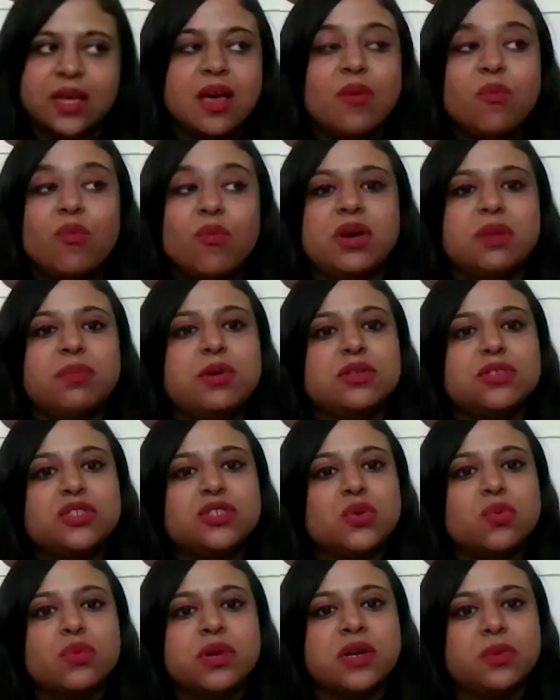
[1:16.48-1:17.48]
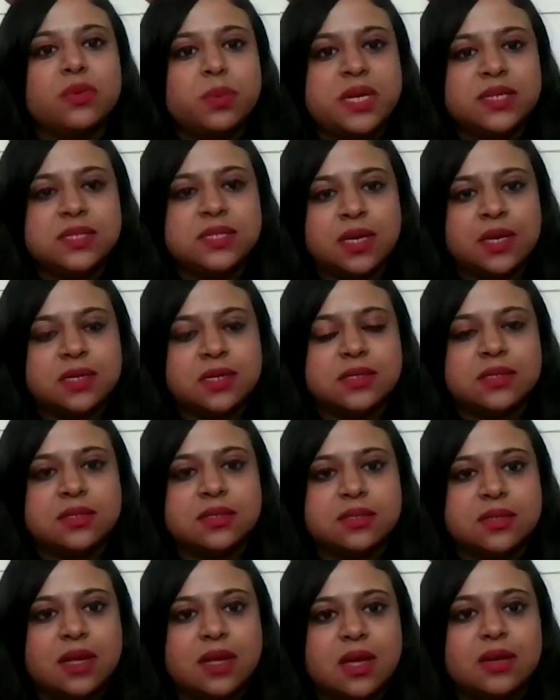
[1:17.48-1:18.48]
What about student
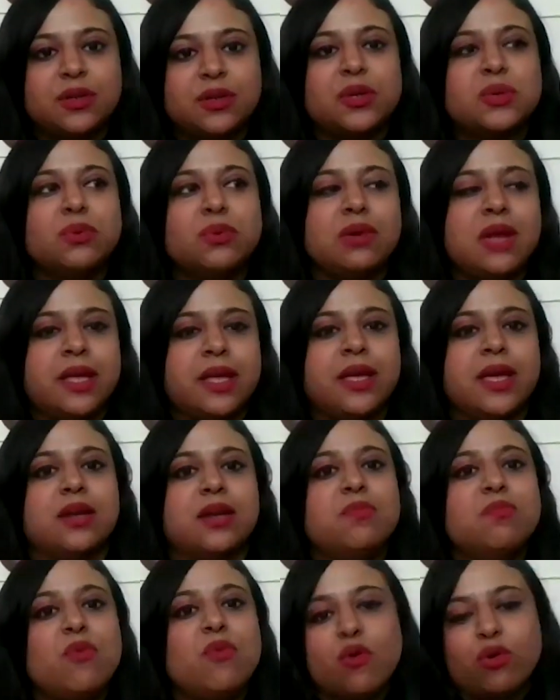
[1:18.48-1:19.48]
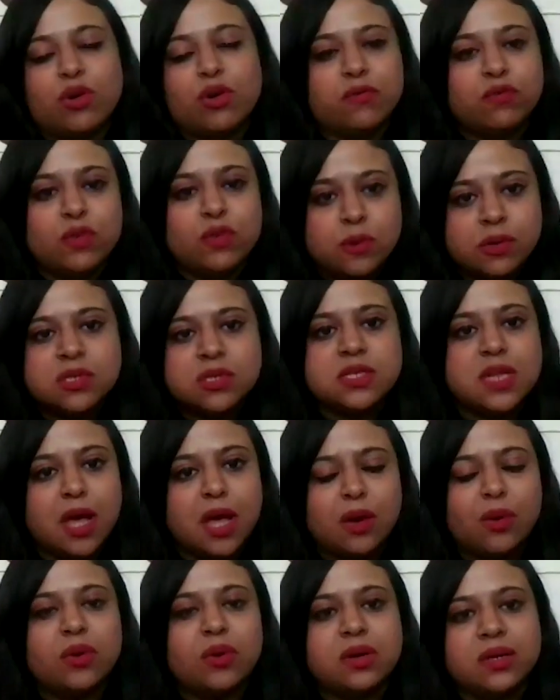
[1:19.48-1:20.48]
visas? Do you like get more of those
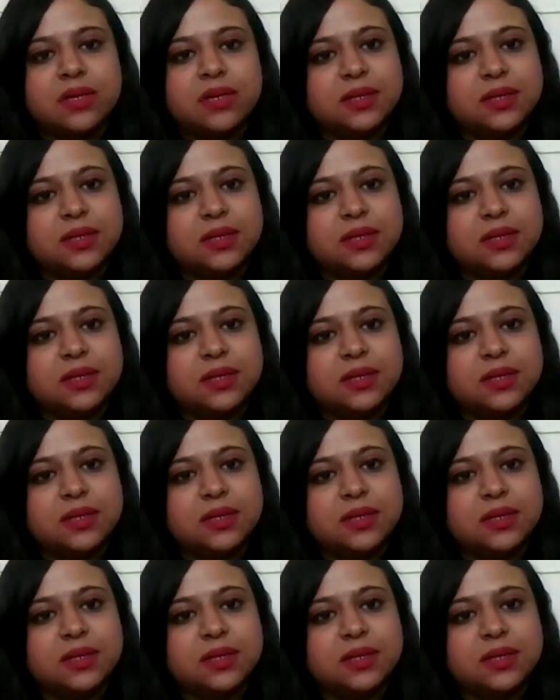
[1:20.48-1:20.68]
now?